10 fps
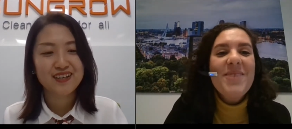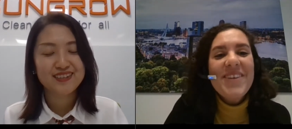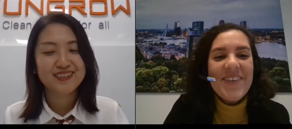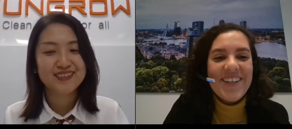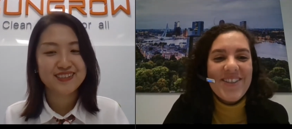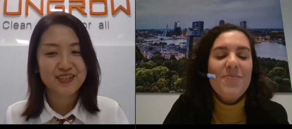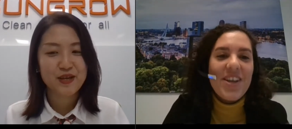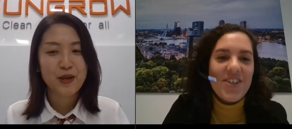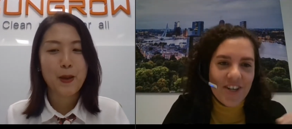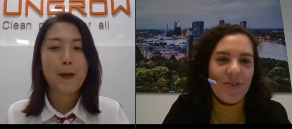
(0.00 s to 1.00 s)
Speaker 1: maybe
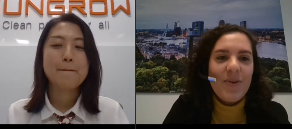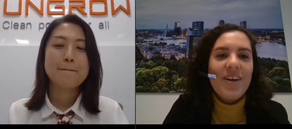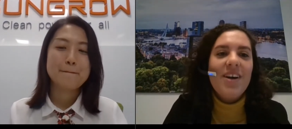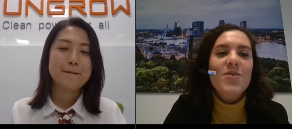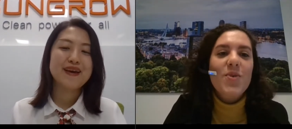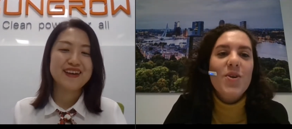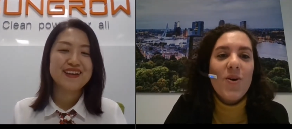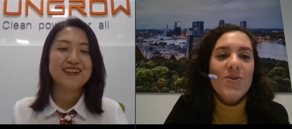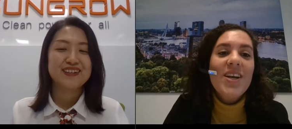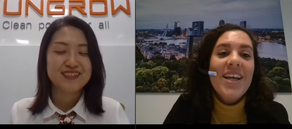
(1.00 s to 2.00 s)
because you mentioned a few
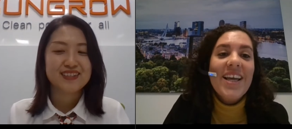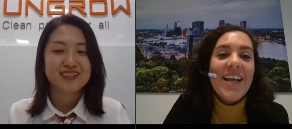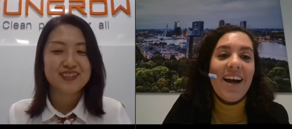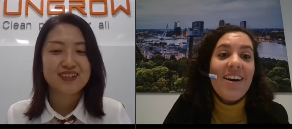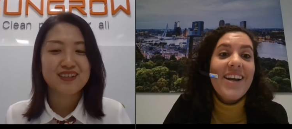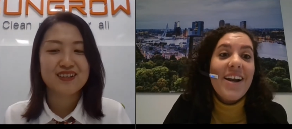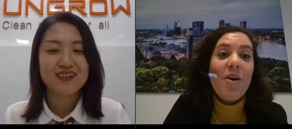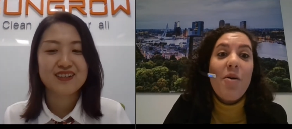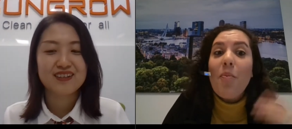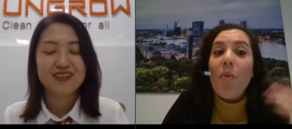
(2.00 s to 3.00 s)
countries, but also are
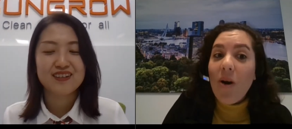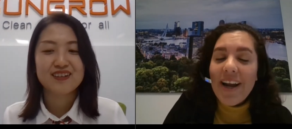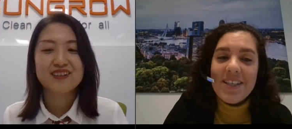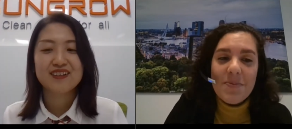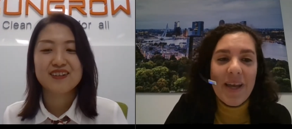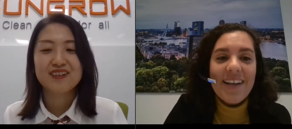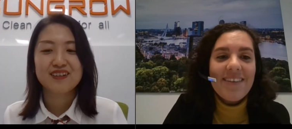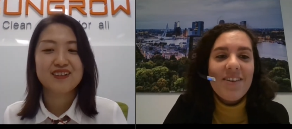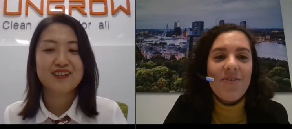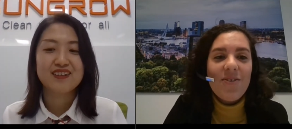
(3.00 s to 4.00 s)
there more
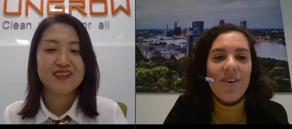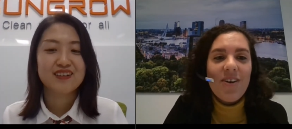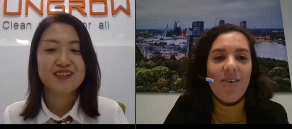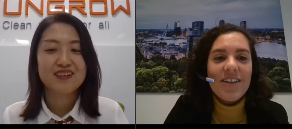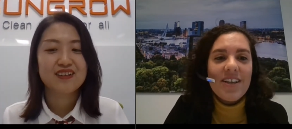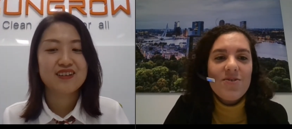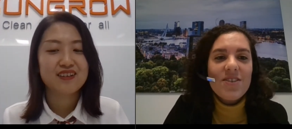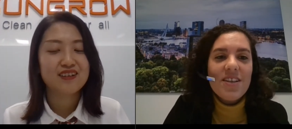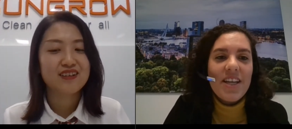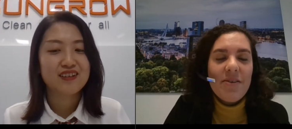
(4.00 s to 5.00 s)
expected for other
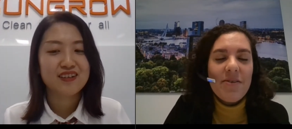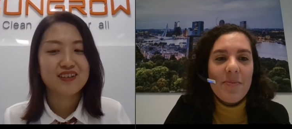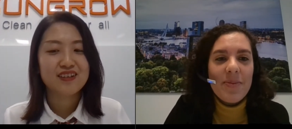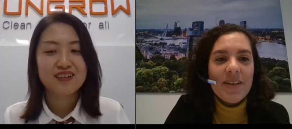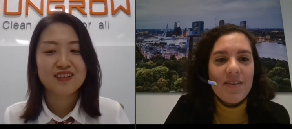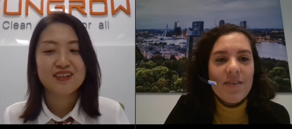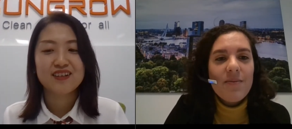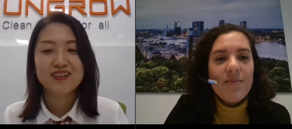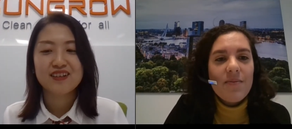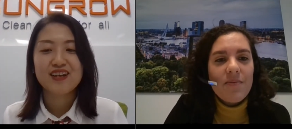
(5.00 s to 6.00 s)
countries in Europe?
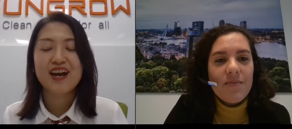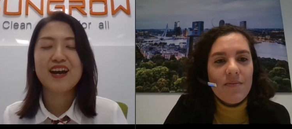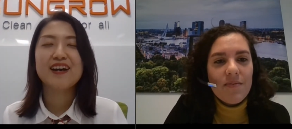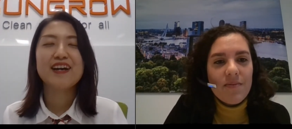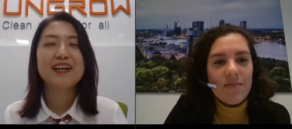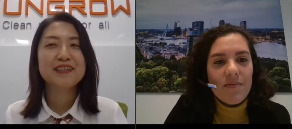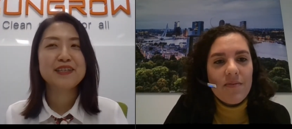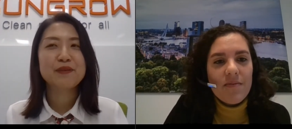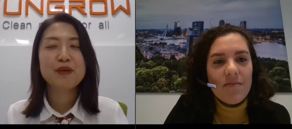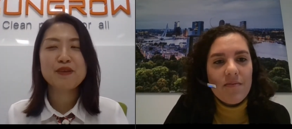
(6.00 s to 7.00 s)
Speaker 2: Uh, I think
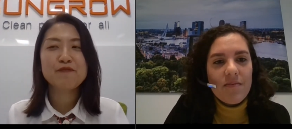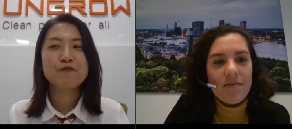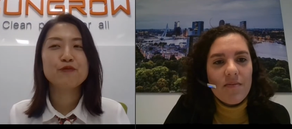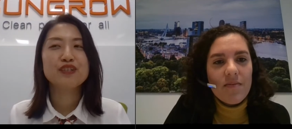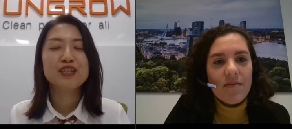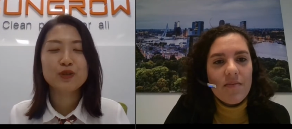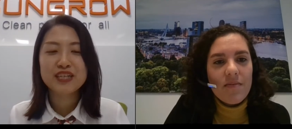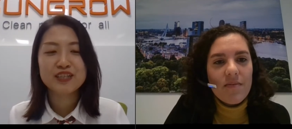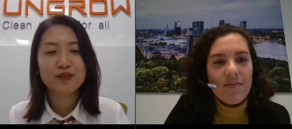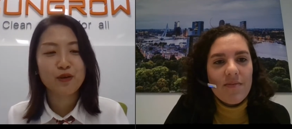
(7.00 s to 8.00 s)
maybe for the
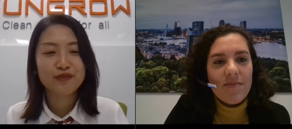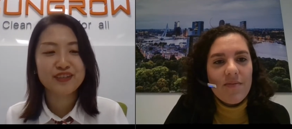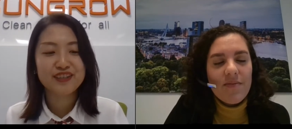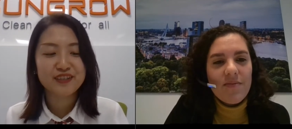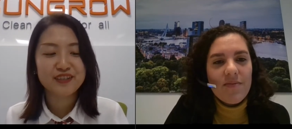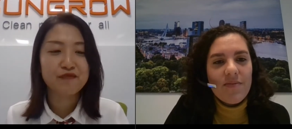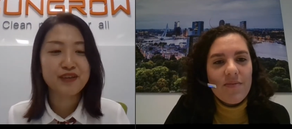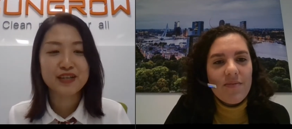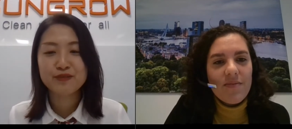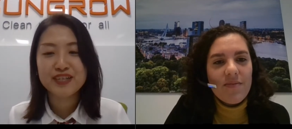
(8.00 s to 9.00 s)
location of the uh,
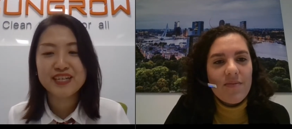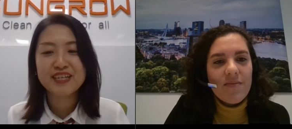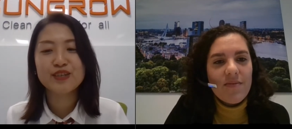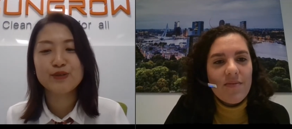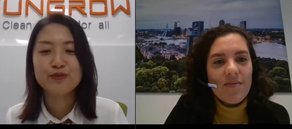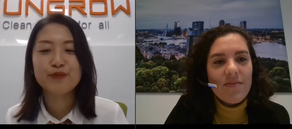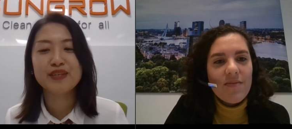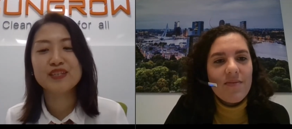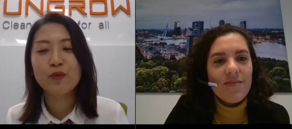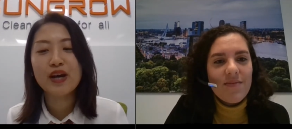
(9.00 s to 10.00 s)
factory in Europe
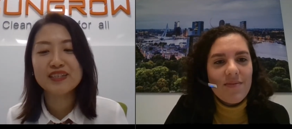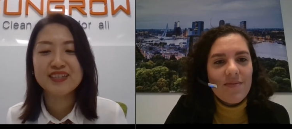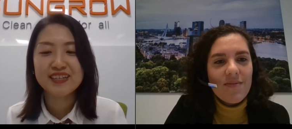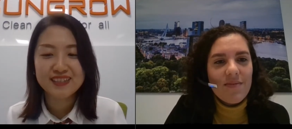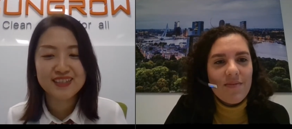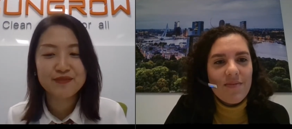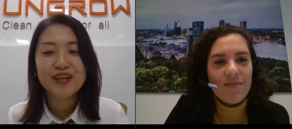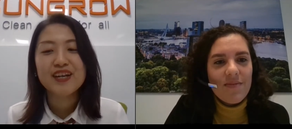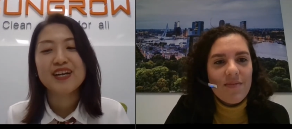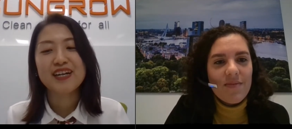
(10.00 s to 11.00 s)
is quite sensitive.
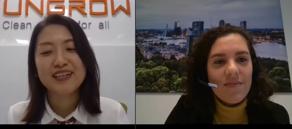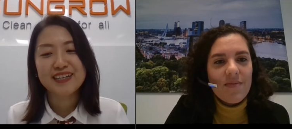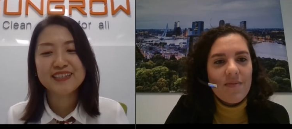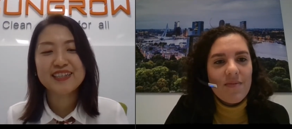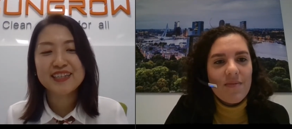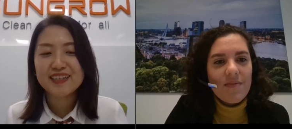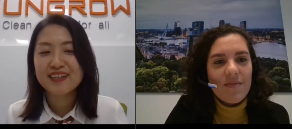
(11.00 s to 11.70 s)
Uh, I think uh,